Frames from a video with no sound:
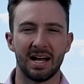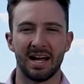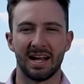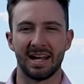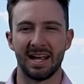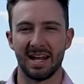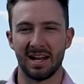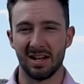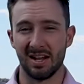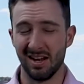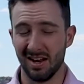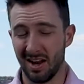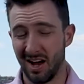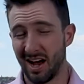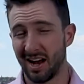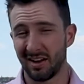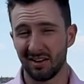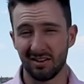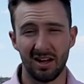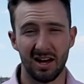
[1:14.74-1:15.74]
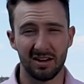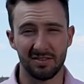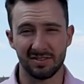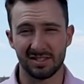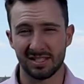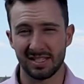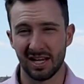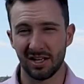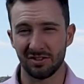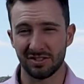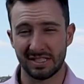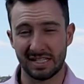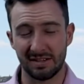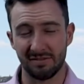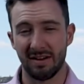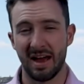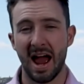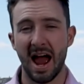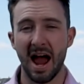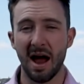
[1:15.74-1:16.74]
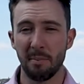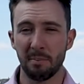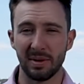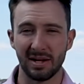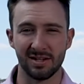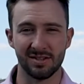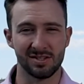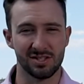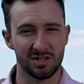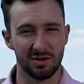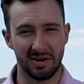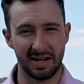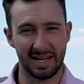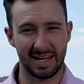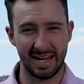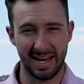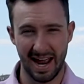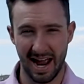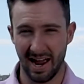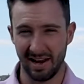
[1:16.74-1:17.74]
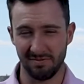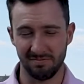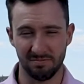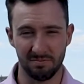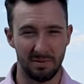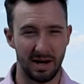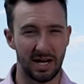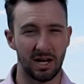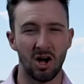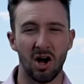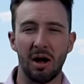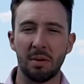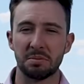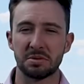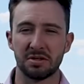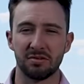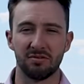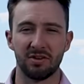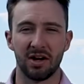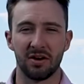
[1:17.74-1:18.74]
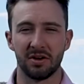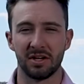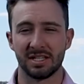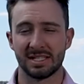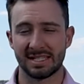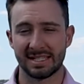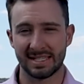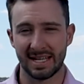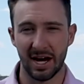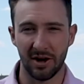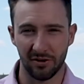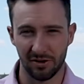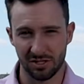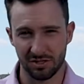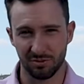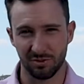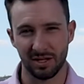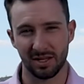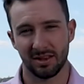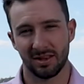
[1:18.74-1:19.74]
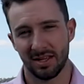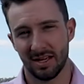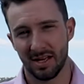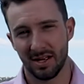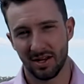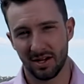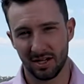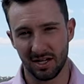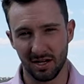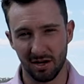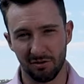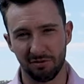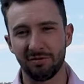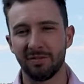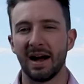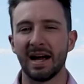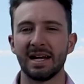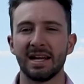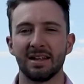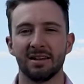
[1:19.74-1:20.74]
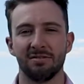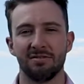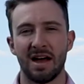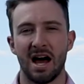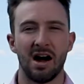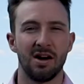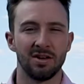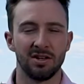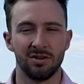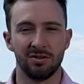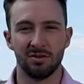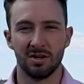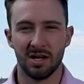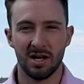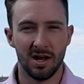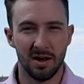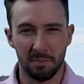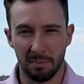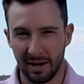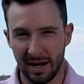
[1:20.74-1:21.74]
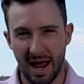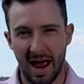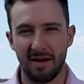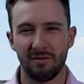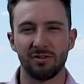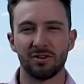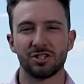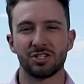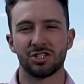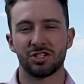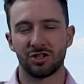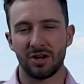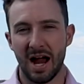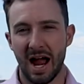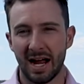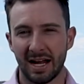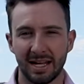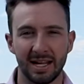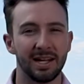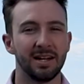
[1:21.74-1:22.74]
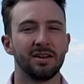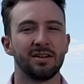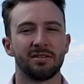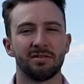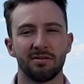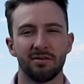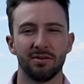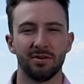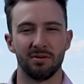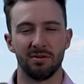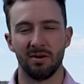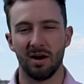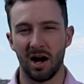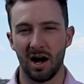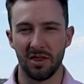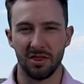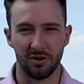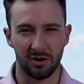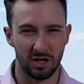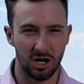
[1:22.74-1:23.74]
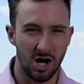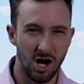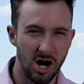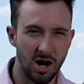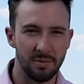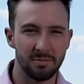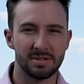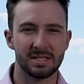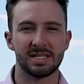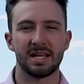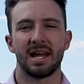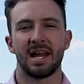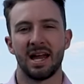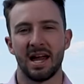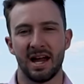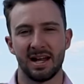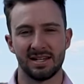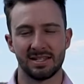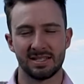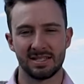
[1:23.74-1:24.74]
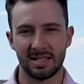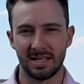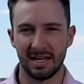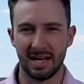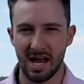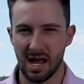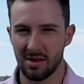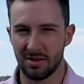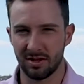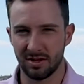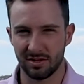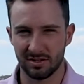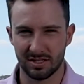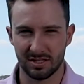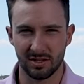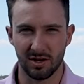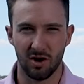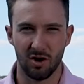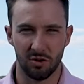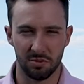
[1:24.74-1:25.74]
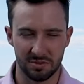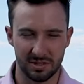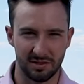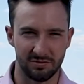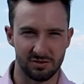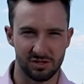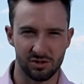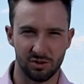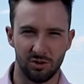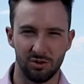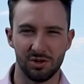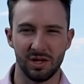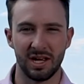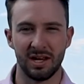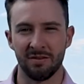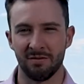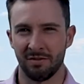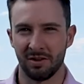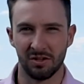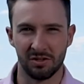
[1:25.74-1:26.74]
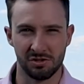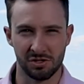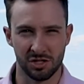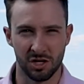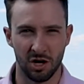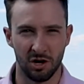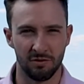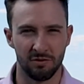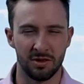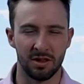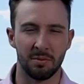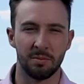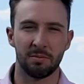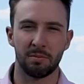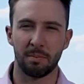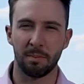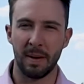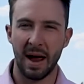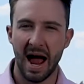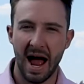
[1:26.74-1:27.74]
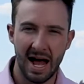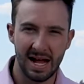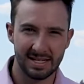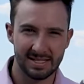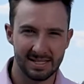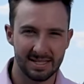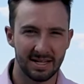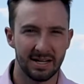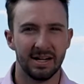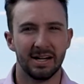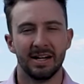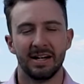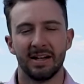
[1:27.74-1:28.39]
Again, not a lot of sales have happened, so I, I, my comps are very scarce with, you know, finding the value, but average tracking through other comps and seeing how the homes have sold in Village Cove in the past,